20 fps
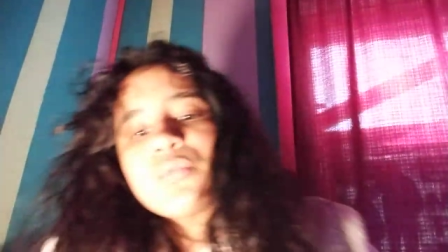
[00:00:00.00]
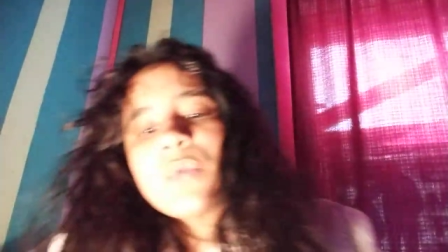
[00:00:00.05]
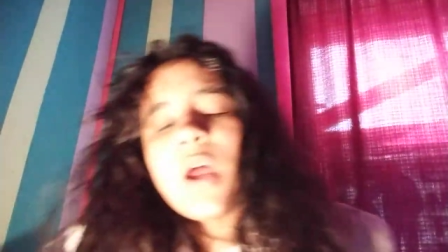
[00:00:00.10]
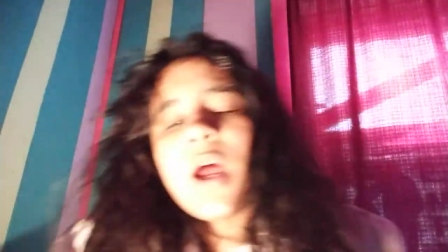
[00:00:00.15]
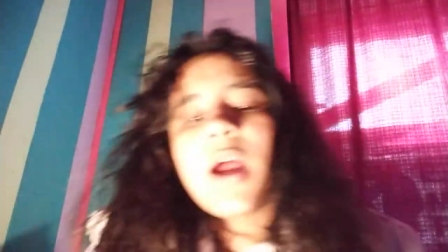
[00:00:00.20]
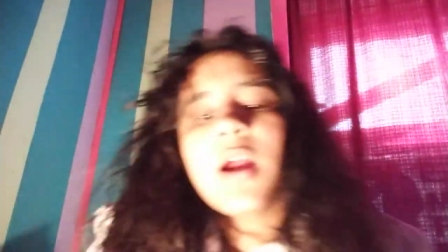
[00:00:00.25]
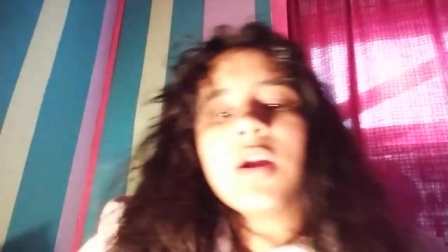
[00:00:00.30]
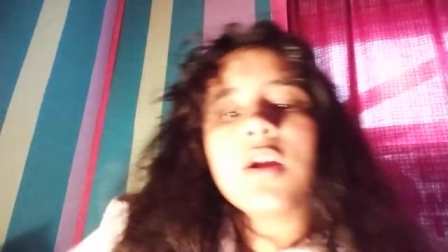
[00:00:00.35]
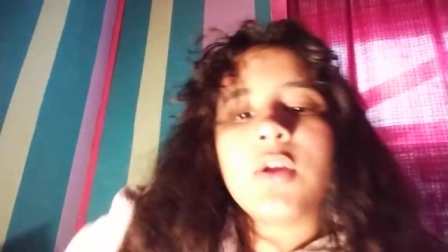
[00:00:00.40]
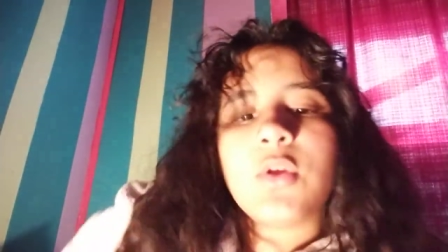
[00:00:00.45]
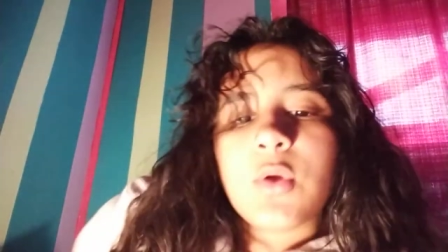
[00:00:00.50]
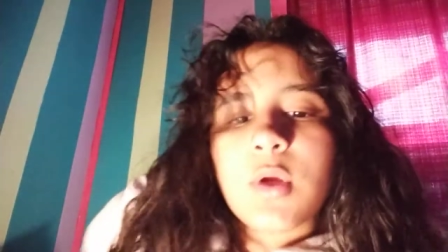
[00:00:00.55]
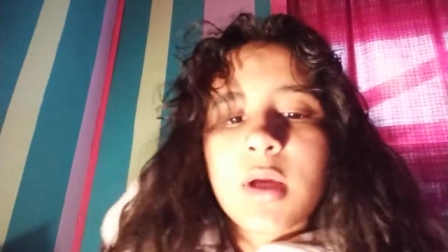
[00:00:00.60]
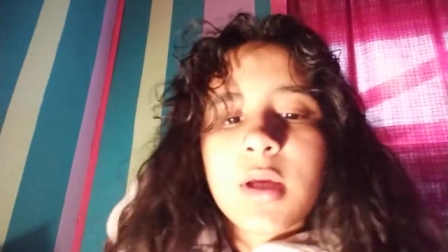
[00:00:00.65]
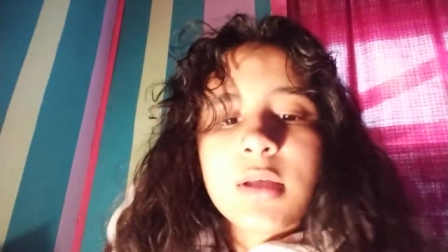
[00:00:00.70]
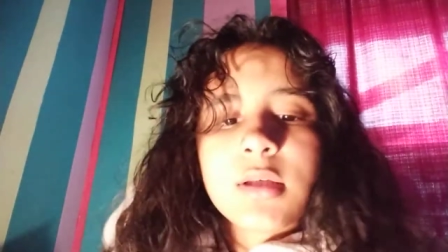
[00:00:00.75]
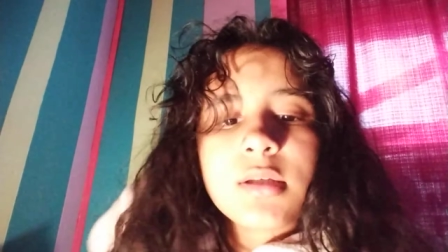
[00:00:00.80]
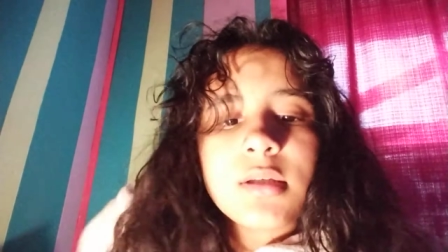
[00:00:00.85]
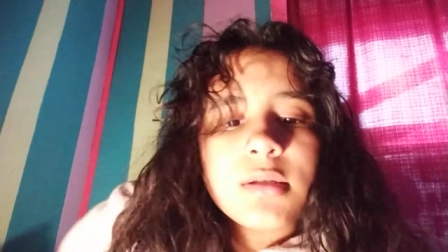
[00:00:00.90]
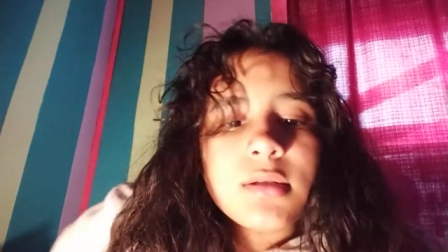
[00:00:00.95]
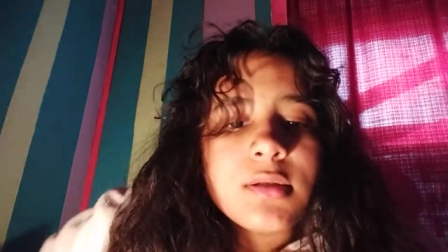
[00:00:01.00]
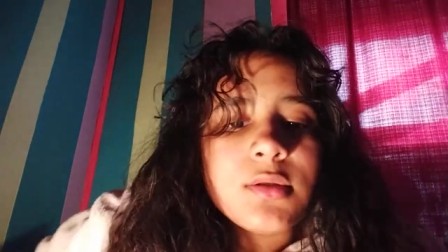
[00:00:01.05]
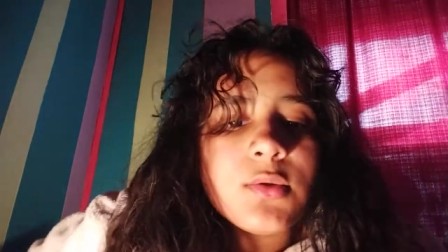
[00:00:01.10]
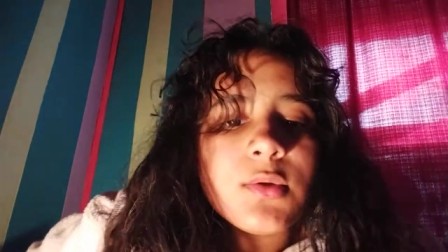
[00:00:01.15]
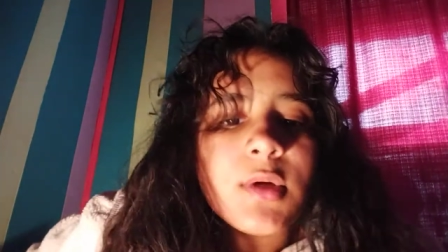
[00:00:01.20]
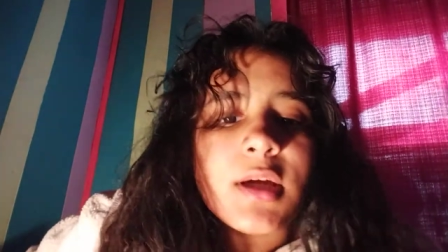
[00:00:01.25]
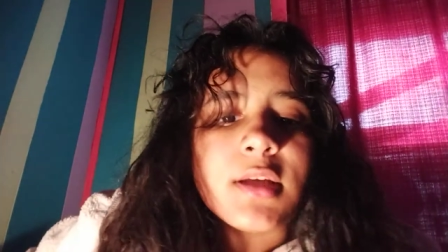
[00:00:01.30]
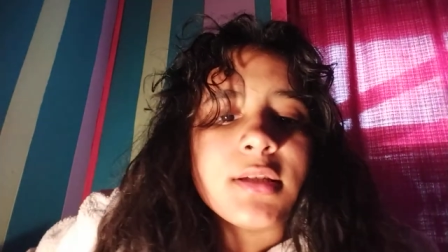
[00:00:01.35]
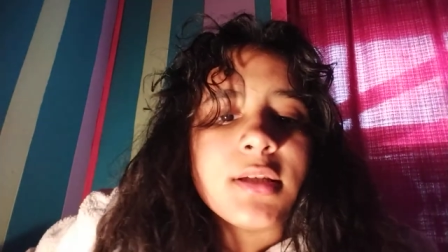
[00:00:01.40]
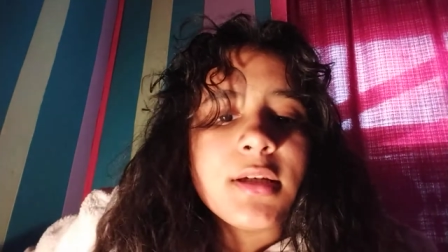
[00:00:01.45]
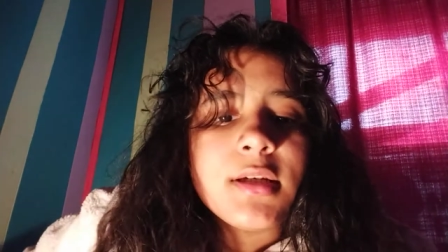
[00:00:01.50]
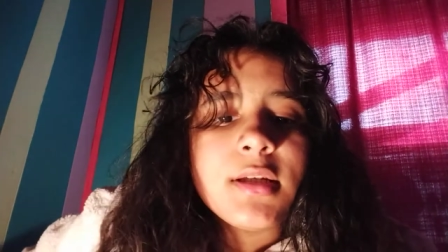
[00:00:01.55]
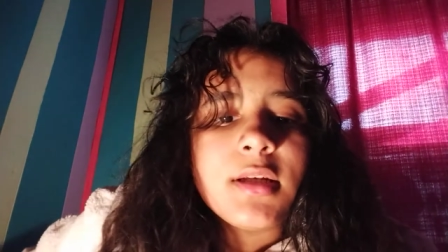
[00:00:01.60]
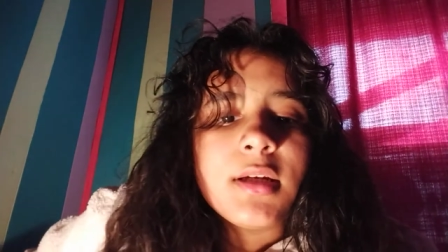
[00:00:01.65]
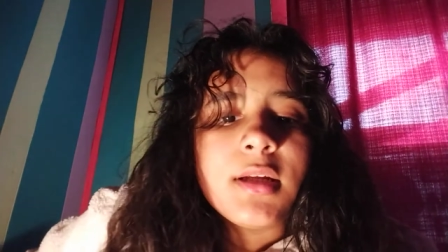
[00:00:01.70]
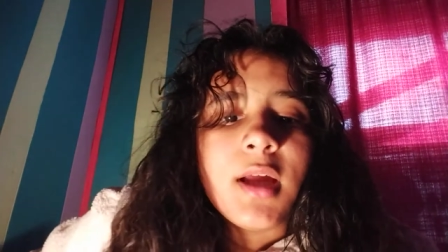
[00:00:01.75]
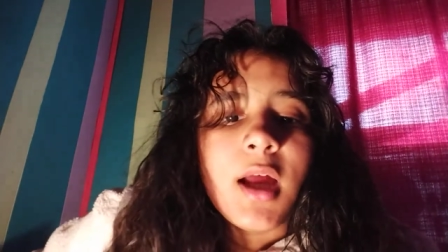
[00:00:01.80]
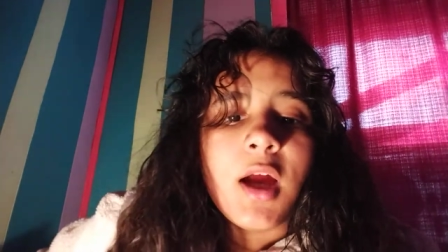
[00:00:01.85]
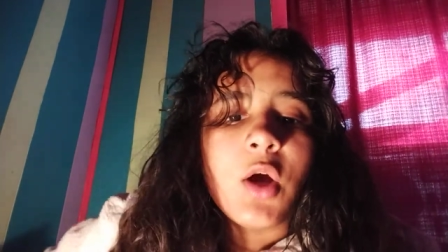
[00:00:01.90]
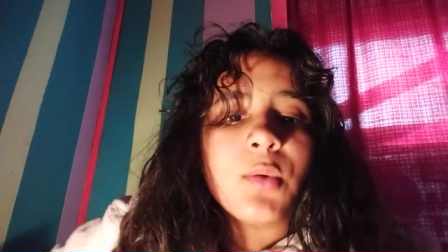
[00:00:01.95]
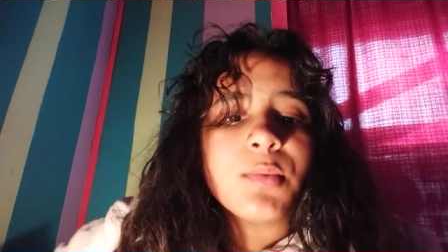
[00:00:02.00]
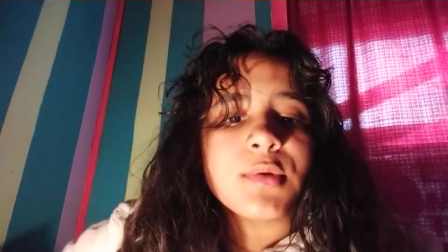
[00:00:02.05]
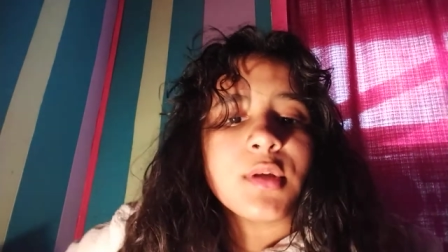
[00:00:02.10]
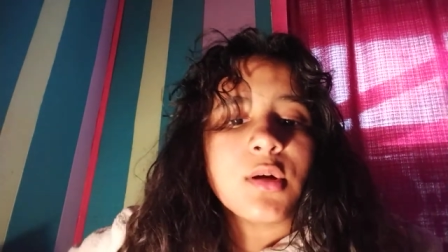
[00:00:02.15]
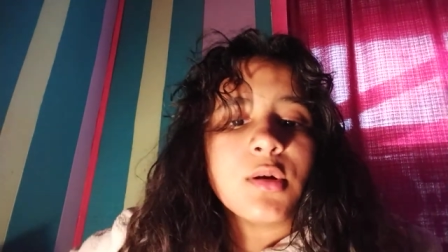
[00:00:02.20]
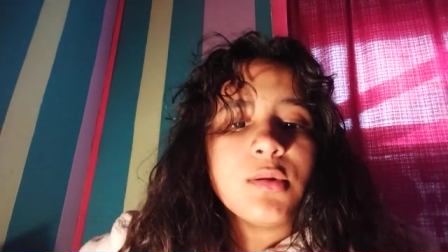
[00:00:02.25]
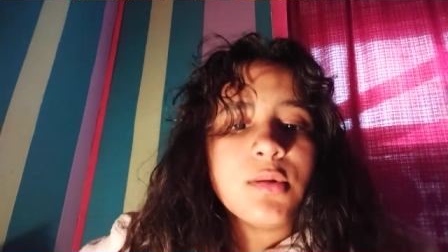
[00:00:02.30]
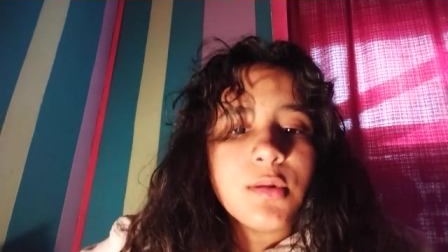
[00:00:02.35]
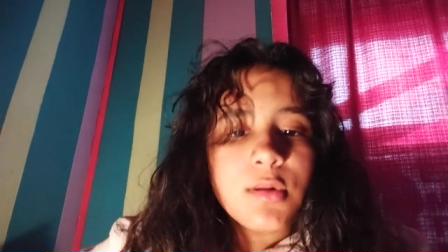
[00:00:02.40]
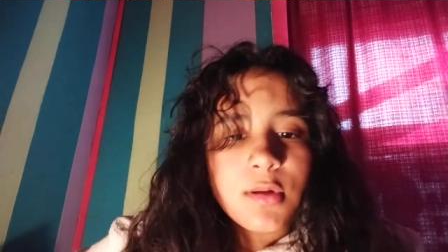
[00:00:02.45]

How are you guys? You guys good? I hope so.